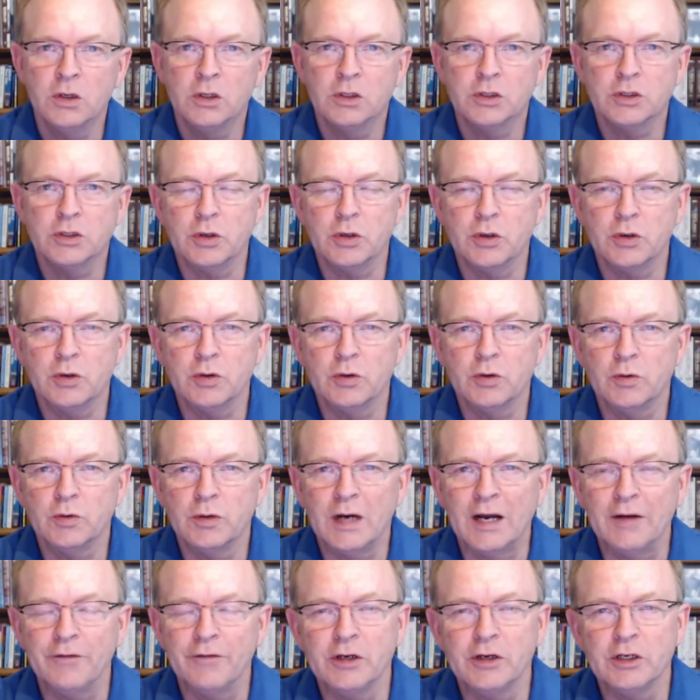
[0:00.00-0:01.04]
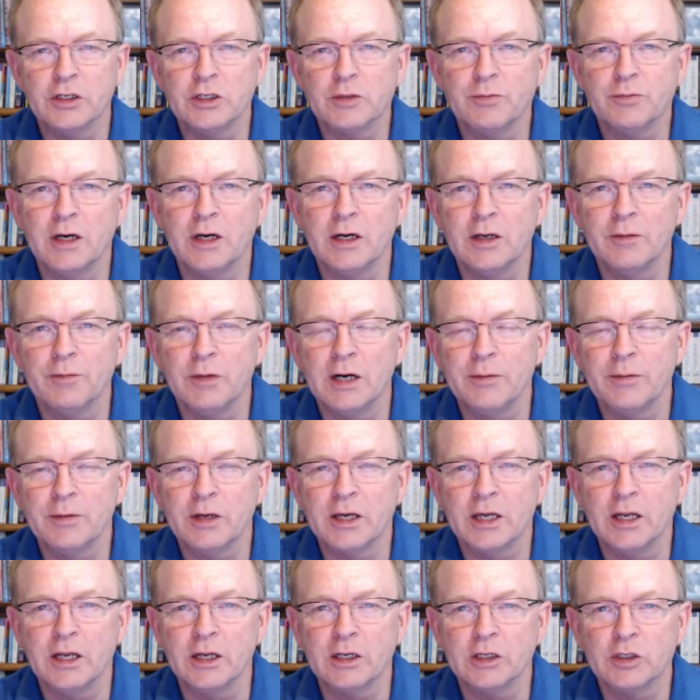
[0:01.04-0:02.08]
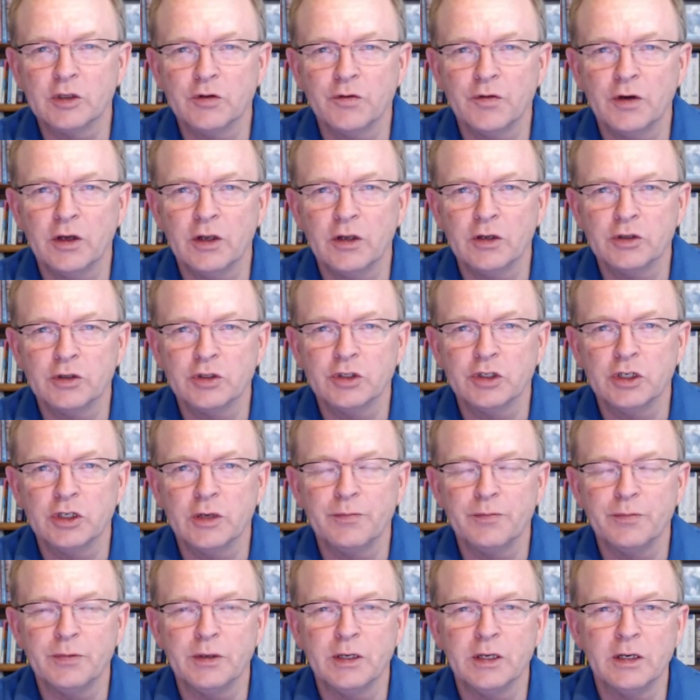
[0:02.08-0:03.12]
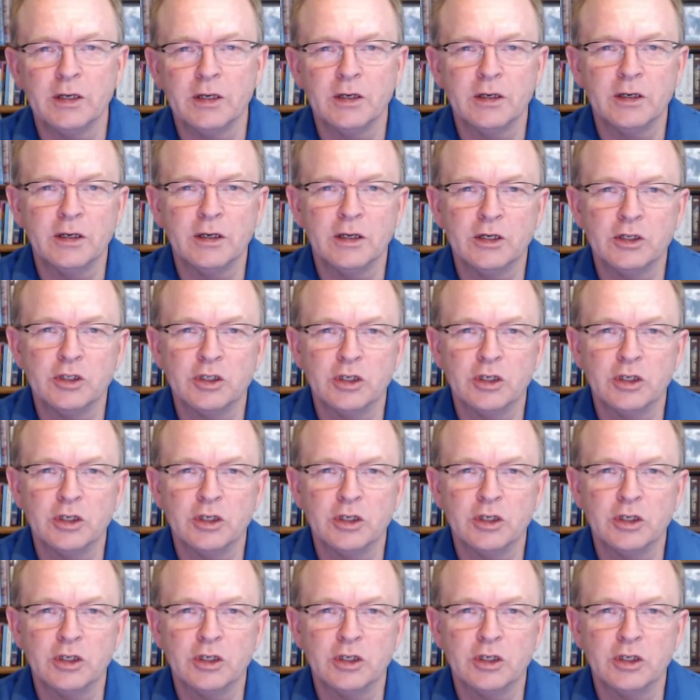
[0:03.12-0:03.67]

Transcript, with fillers: So I finished my biomechanics fellowship in uh,